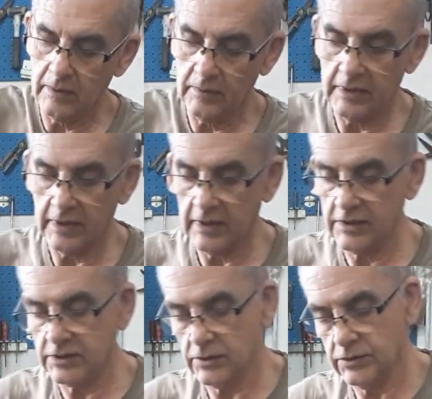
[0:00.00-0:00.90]
Okay,
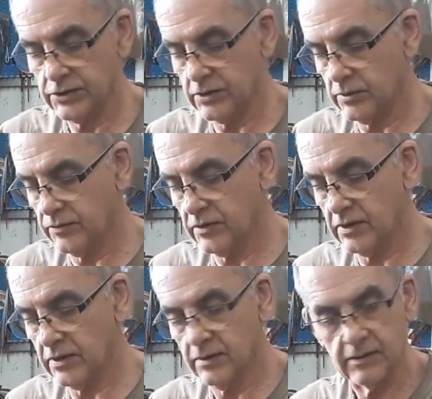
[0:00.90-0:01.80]
that's good. So we've
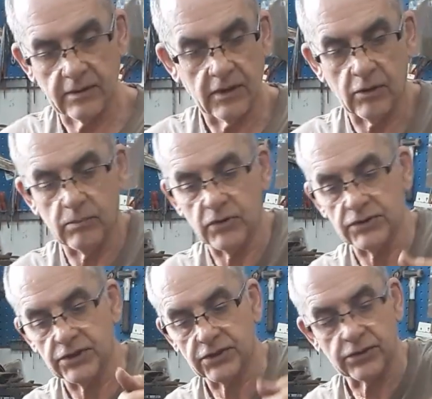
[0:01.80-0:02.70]
got a whole
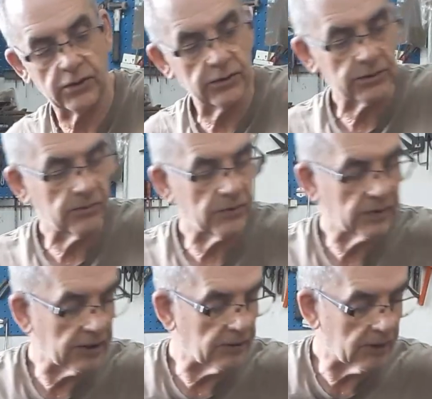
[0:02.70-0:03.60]
bunch of screws, and we'll
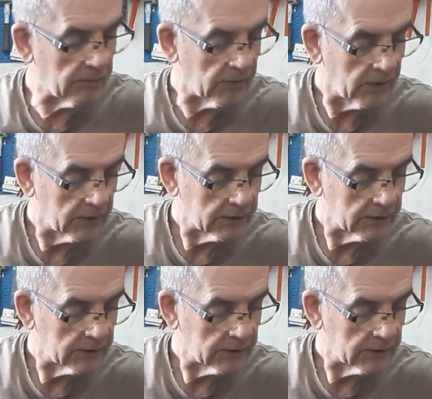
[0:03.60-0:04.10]
keep them